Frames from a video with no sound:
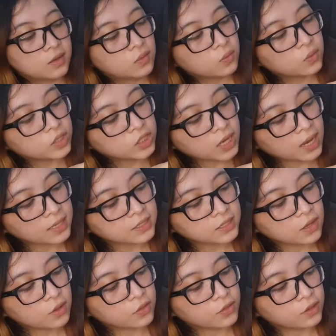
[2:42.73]
which
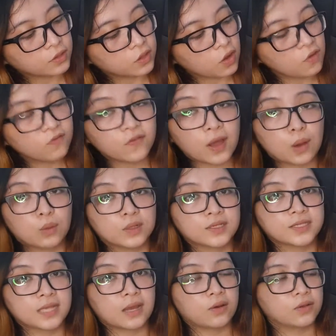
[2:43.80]
has the long vowel
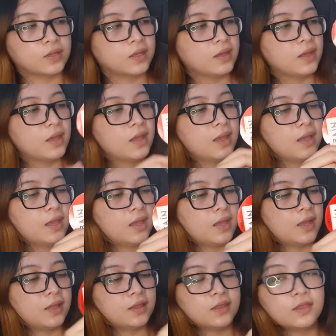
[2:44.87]
sound,
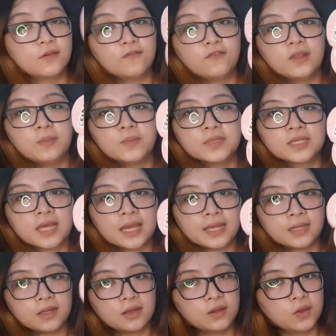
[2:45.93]
and the flip
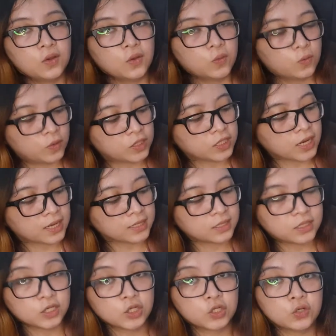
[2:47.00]
side, which has
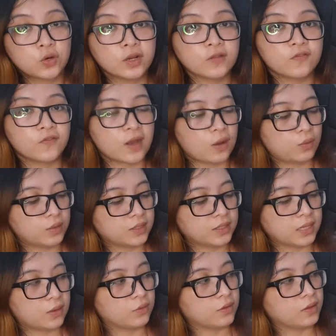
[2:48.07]
the short vowel
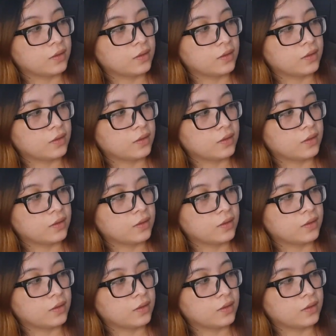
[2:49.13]
sound.